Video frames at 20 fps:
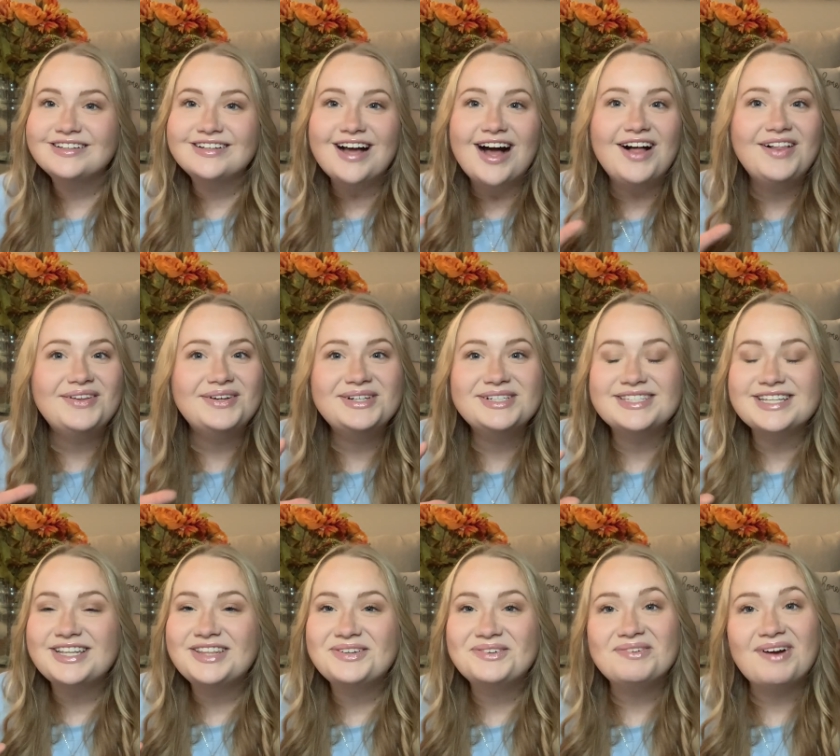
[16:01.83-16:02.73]
colors
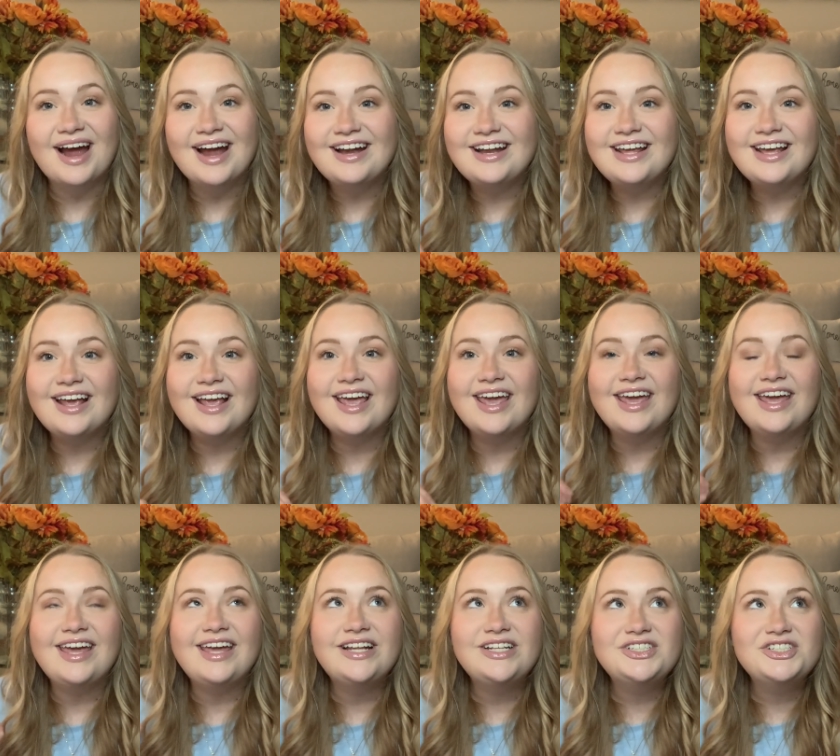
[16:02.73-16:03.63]
in the writing,
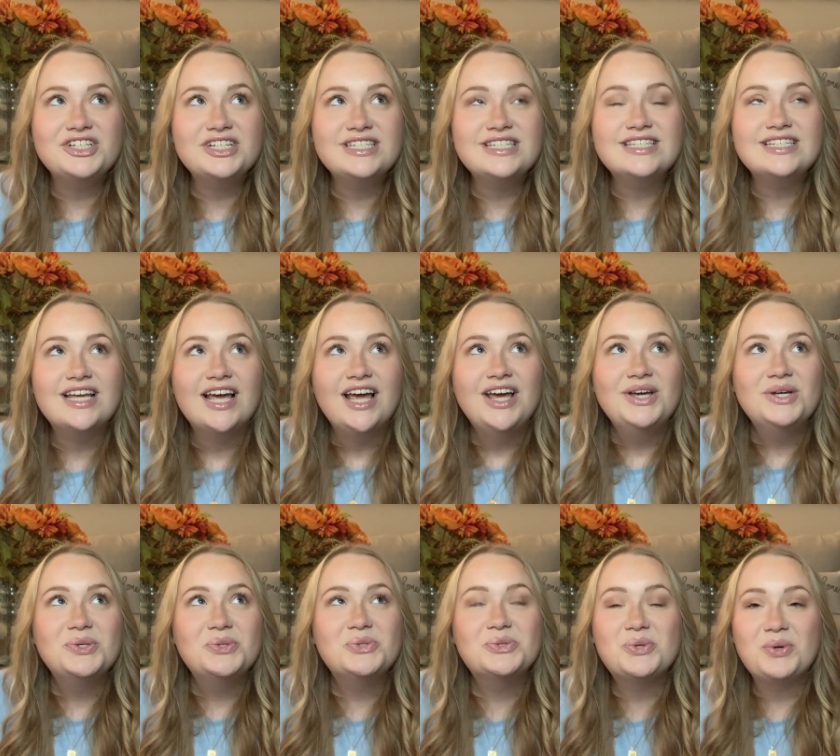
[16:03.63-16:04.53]
it just
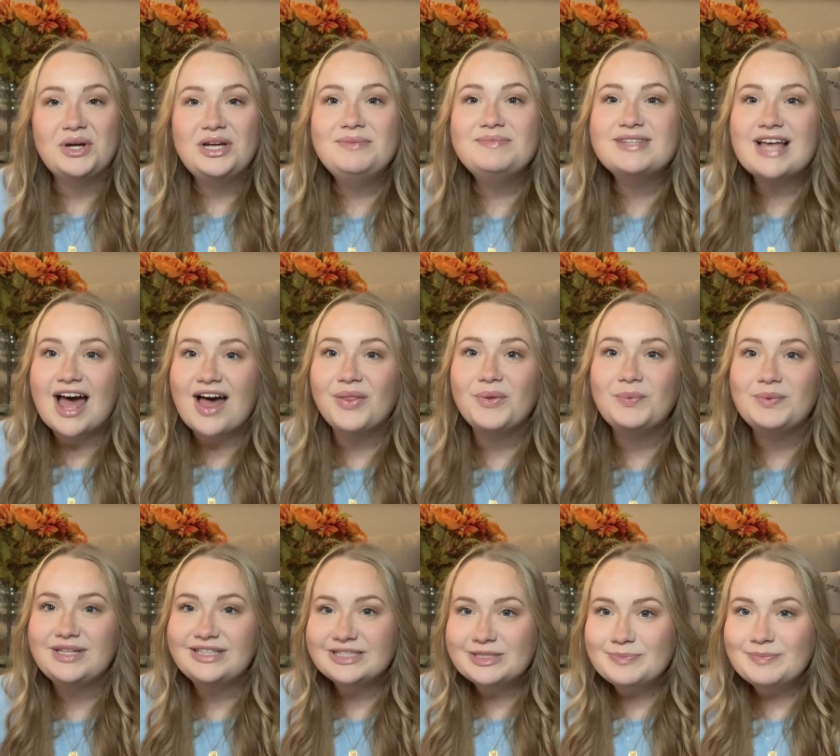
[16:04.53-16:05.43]
screams
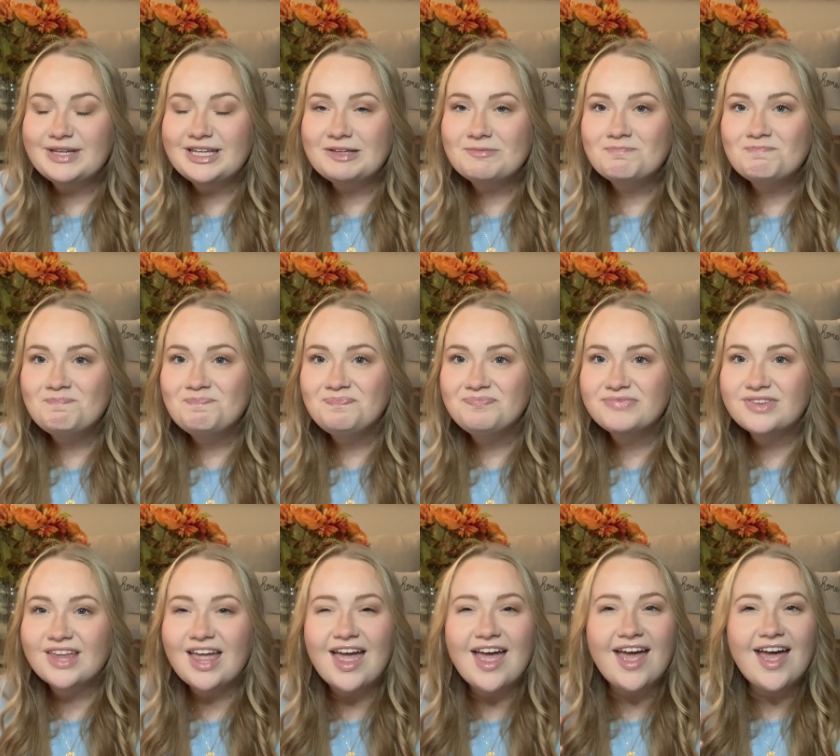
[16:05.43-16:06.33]
Halloween to me, and
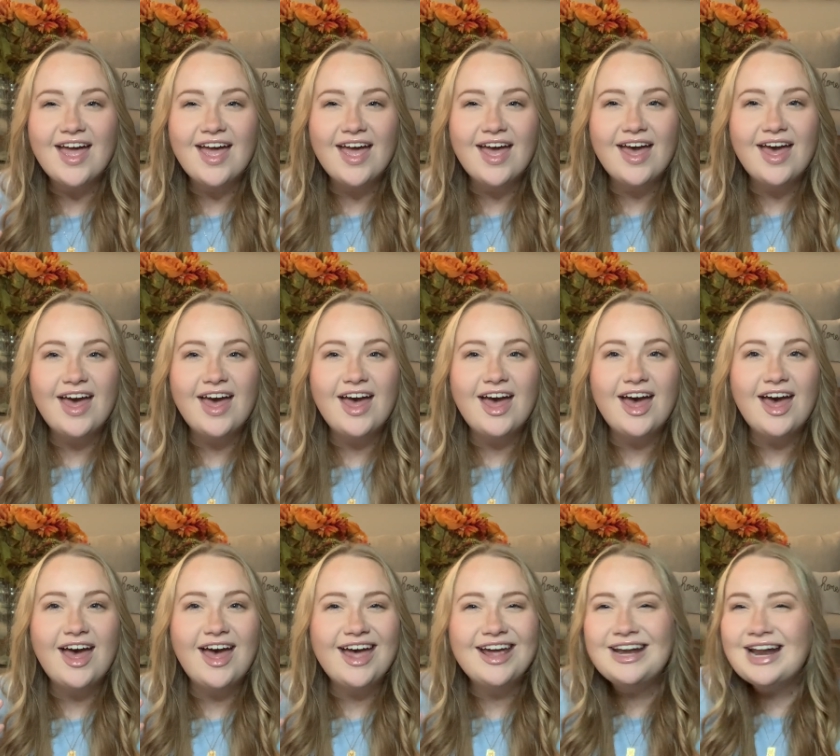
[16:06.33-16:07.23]

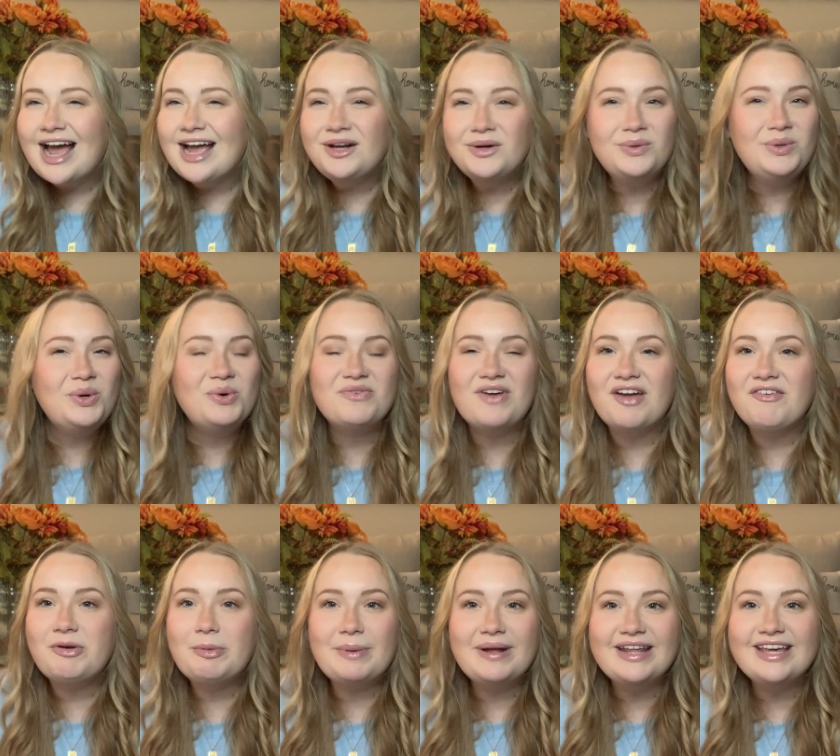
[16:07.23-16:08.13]
I don't know if
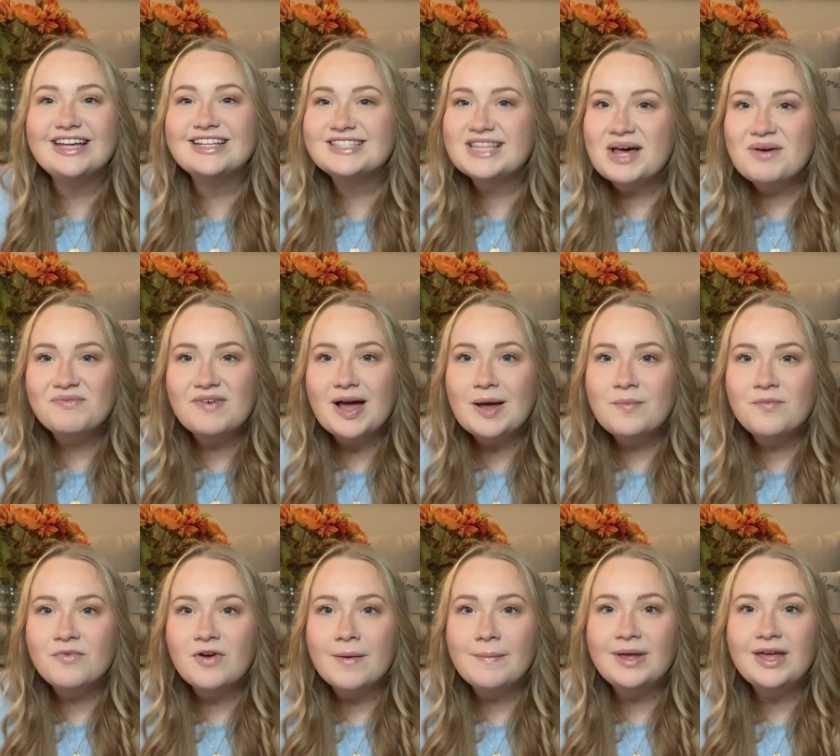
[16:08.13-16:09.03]
everybody gets that vibe
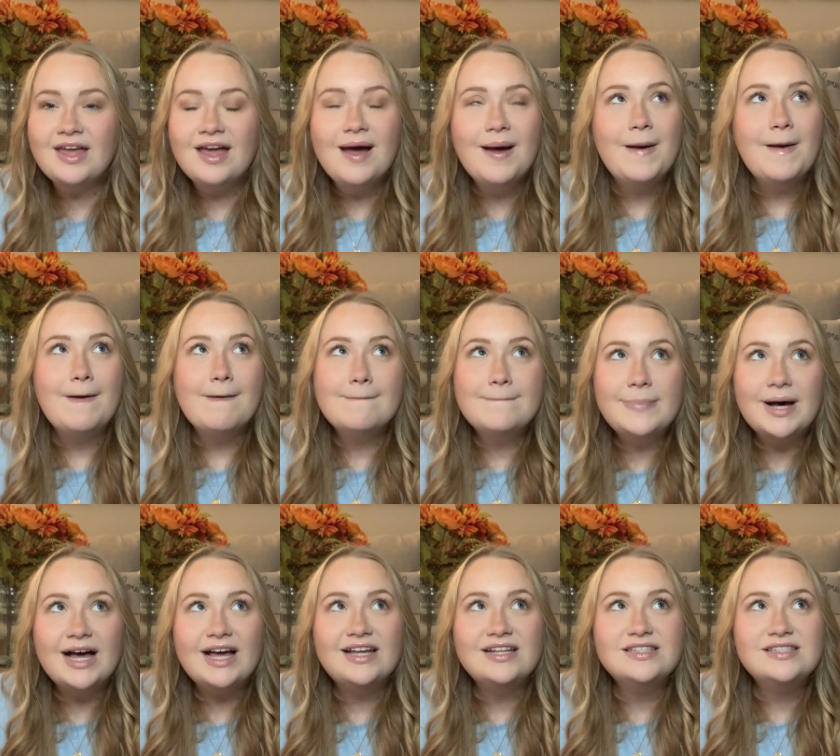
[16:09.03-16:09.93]
from it,
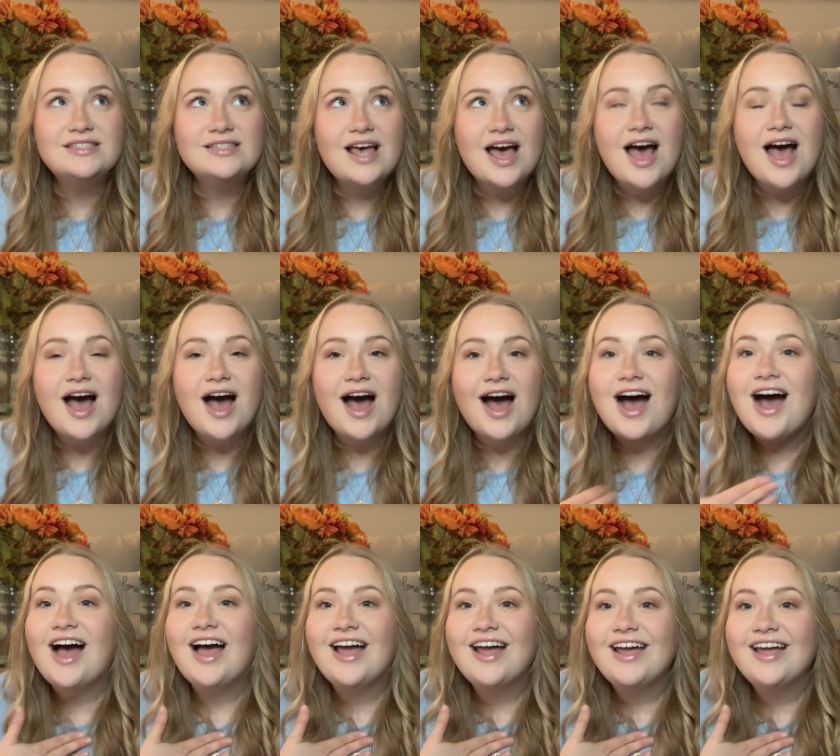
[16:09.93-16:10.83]
but
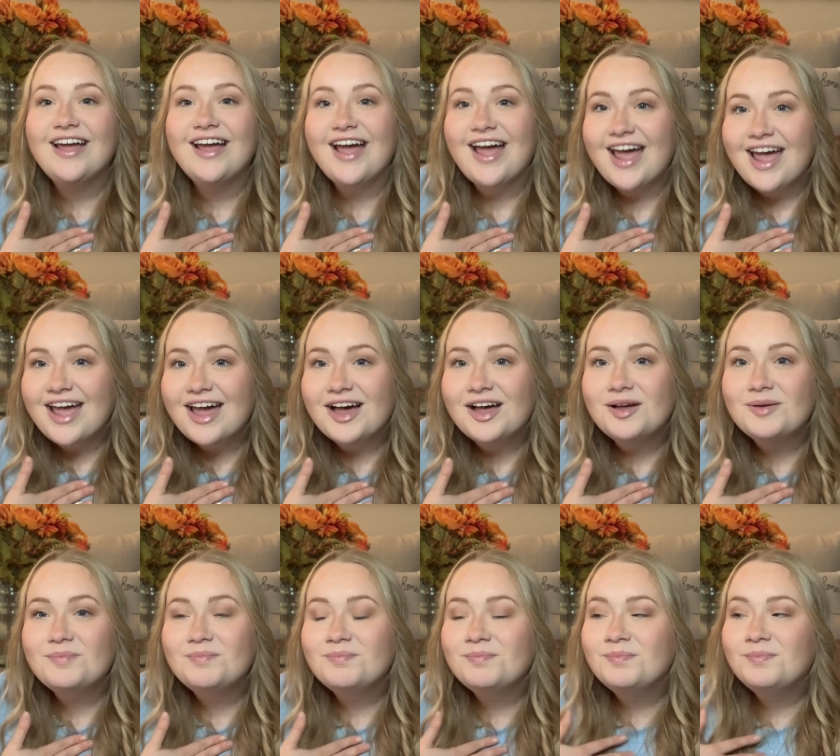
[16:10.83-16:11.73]
I
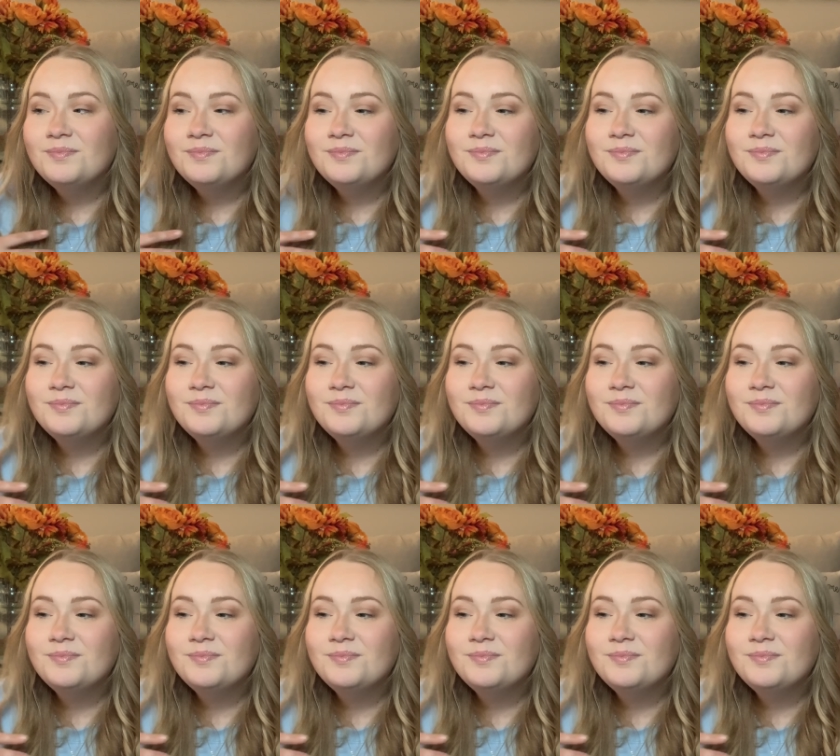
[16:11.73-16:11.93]
am